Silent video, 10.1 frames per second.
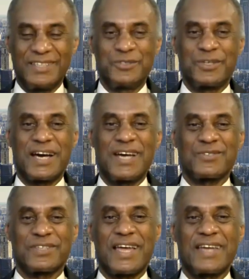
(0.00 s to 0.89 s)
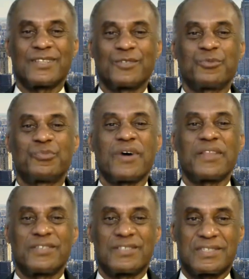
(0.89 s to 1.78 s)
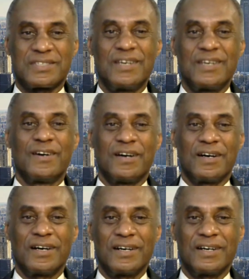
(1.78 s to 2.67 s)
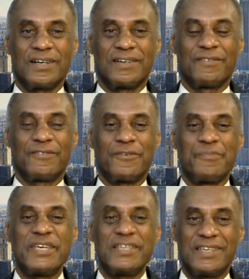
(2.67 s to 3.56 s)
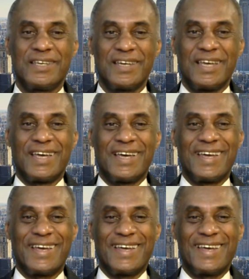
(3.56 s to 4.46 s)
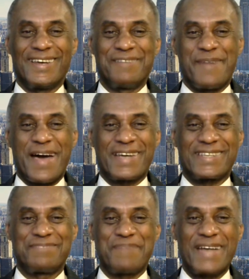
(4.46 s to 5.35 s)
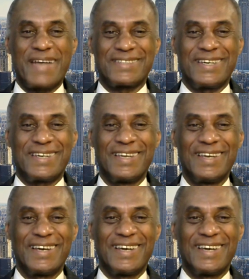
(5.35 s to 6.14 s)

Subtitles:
and you guys are like little brothers for me back then.